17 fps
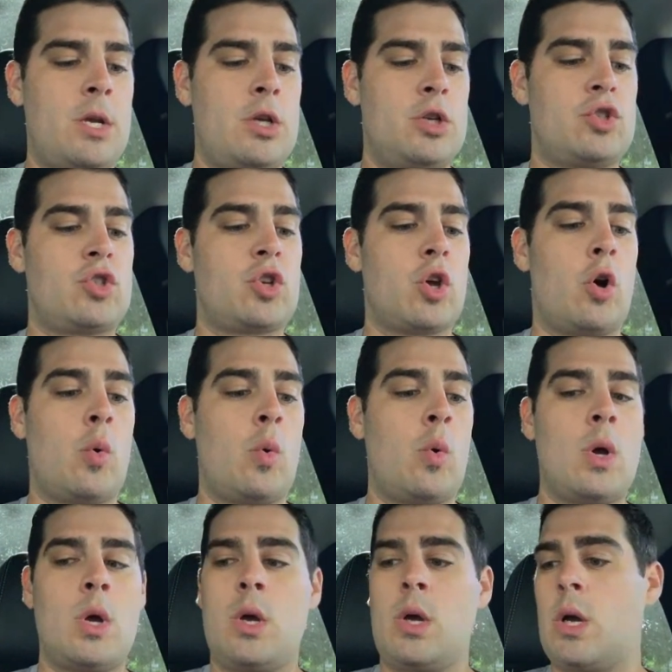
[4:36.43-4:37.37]
So
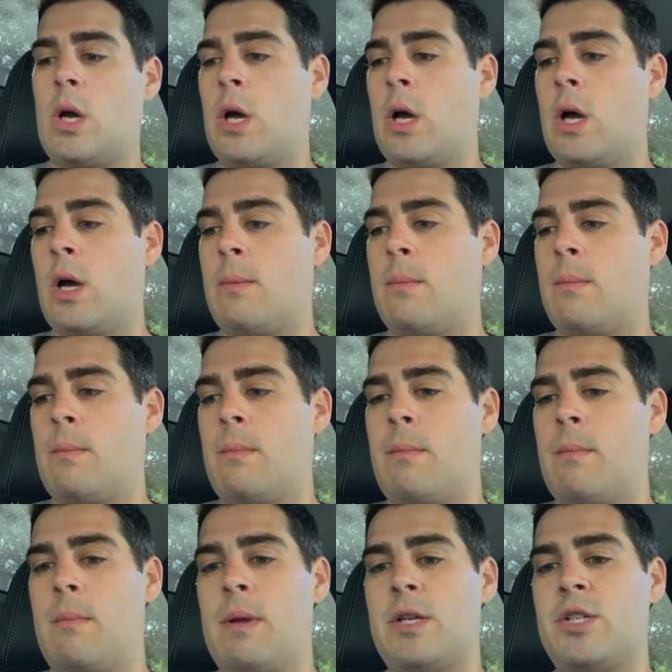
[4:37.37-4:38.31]

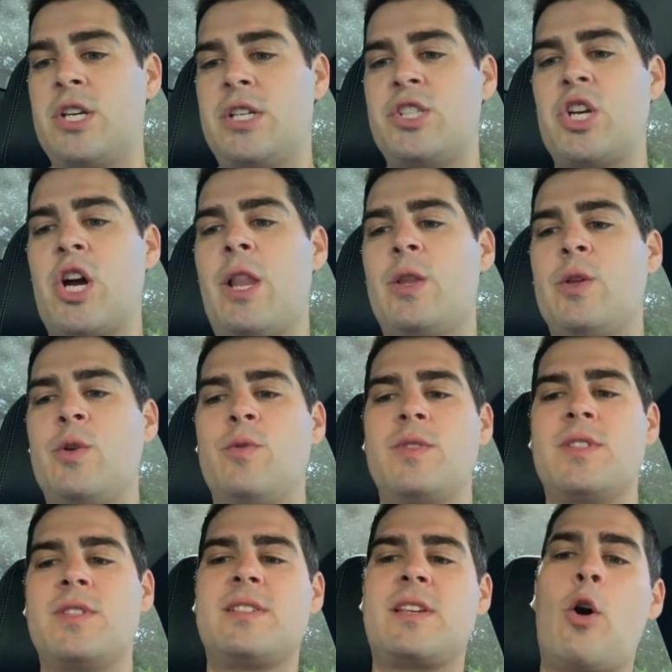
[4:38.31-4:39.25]
and Johnny
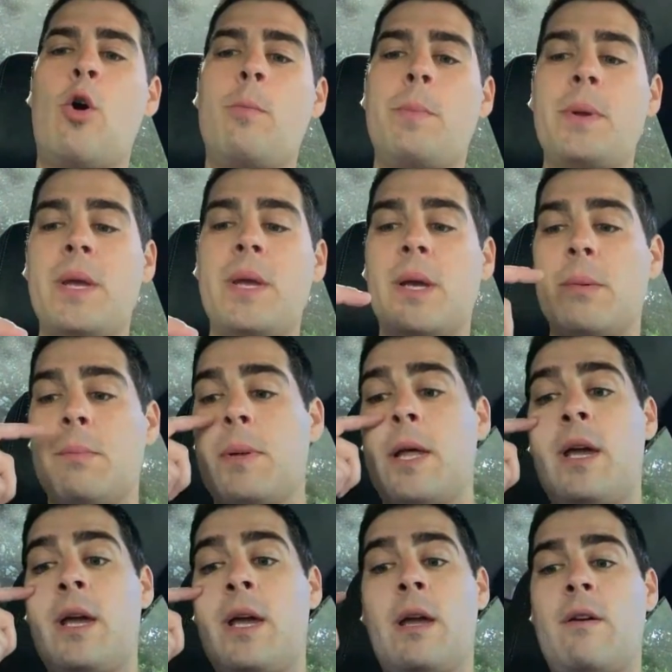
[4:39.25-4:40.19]
Lagoon says, I hope he can
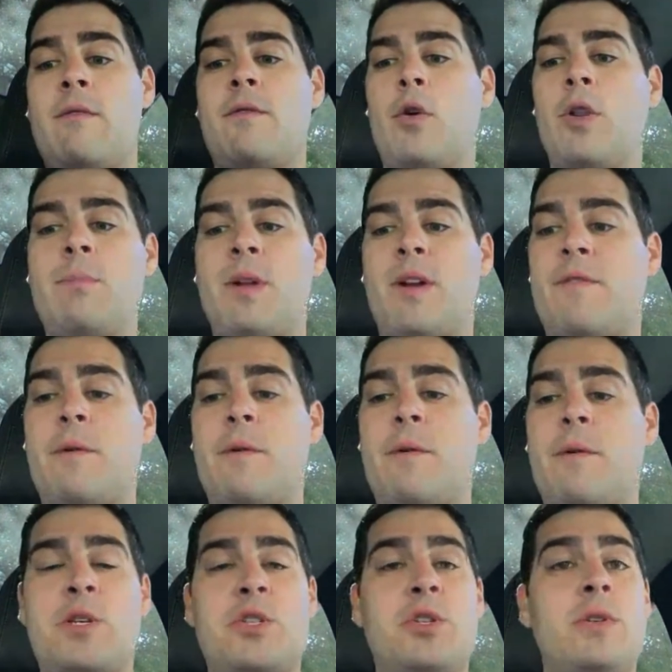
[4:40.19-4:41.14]
play early, but a
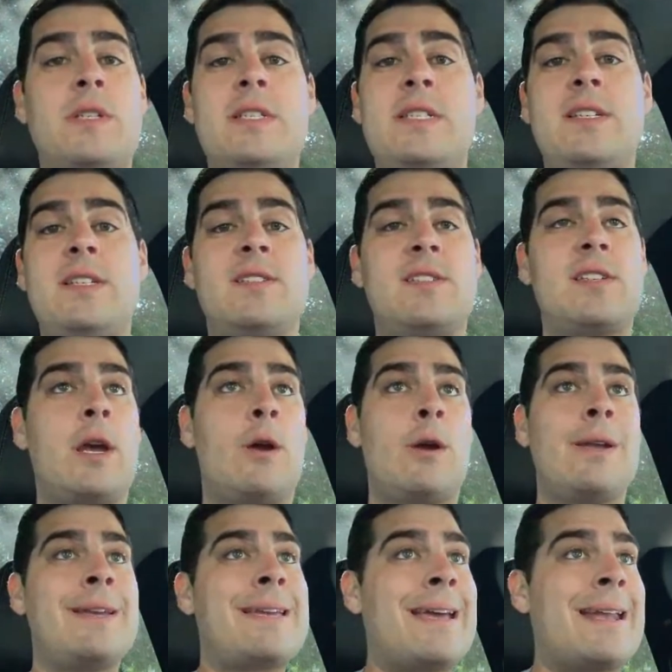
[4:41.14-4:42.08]
freshman DT is
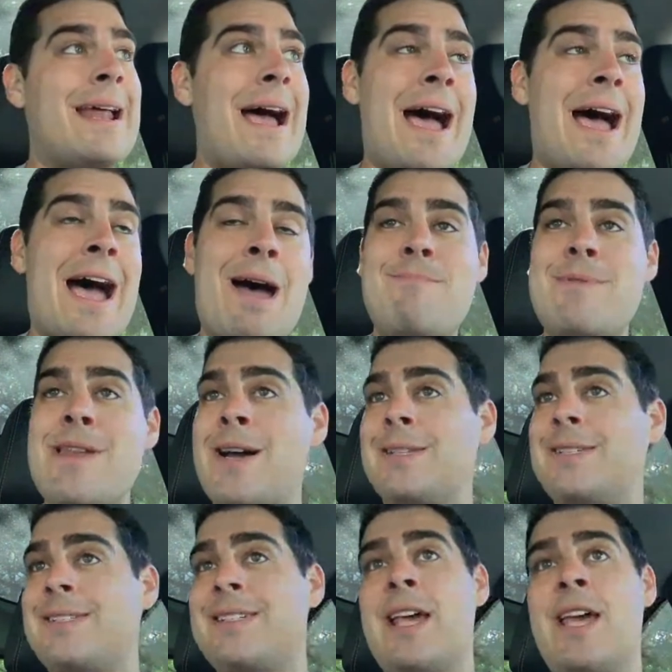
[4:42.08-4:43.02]
scary. Again, I'm not
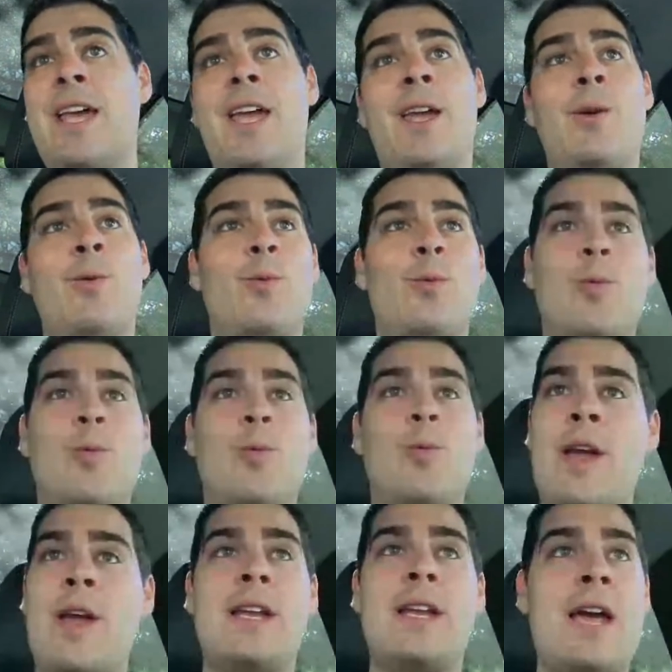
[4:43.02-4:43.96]
saying
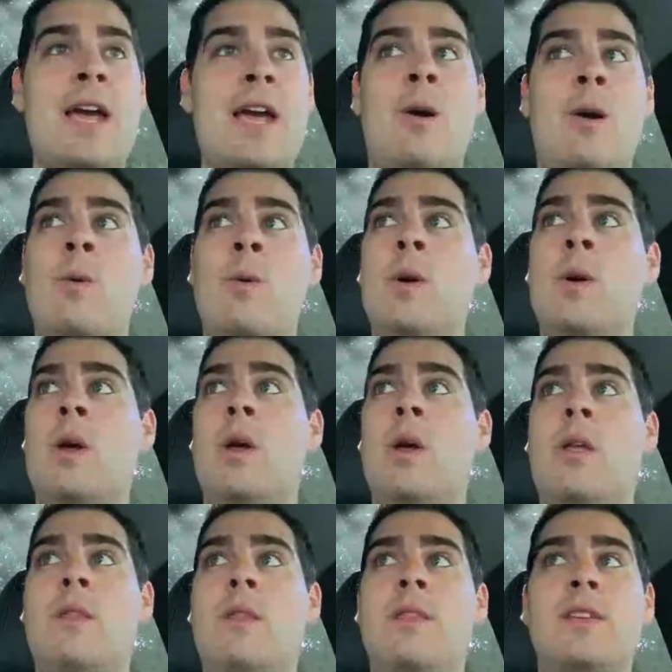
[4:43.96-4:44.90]
right now
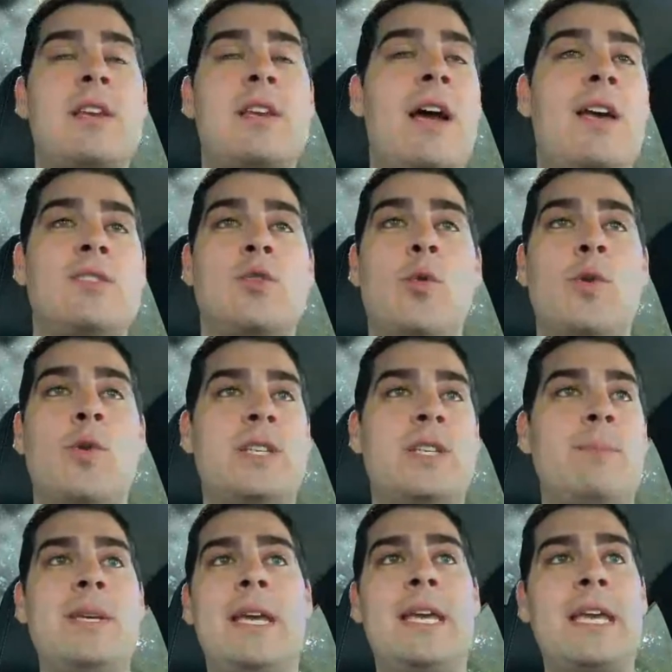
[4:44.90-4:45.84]
this guy's going to
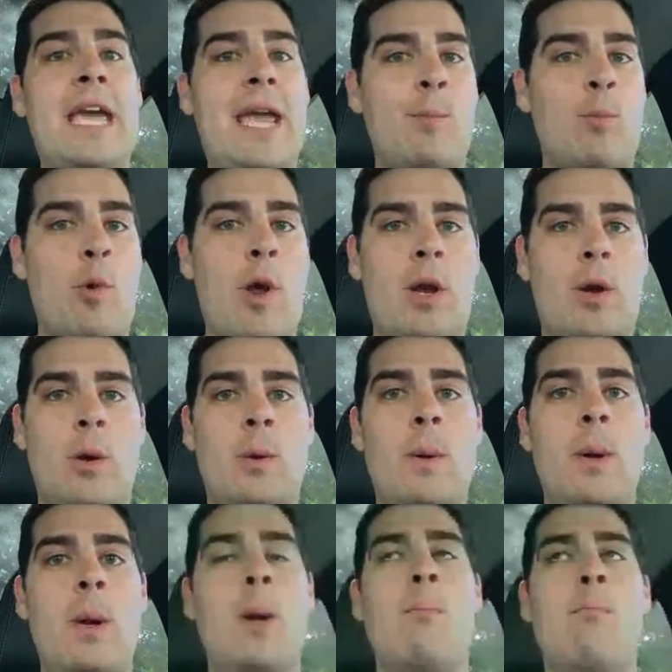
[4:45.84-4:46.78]
be a game wrecker,
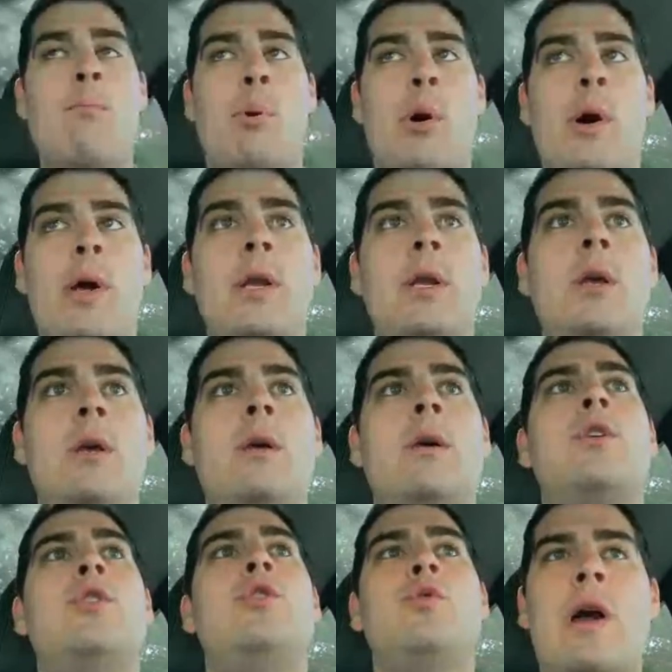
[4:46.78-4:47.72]
but
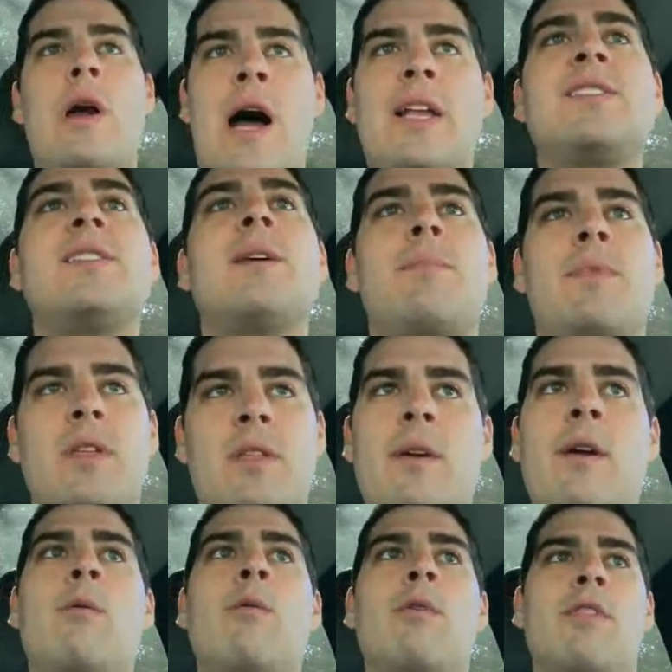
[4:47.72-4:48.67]
you got something
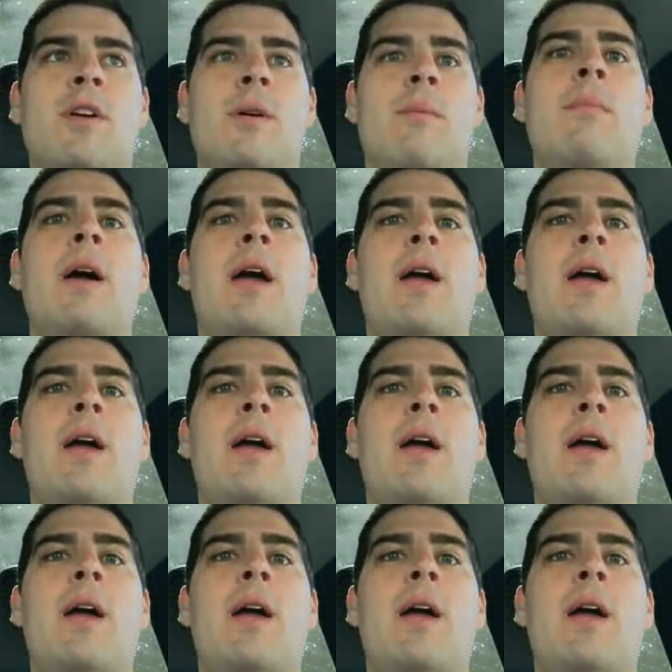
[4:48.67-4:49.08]
there with him.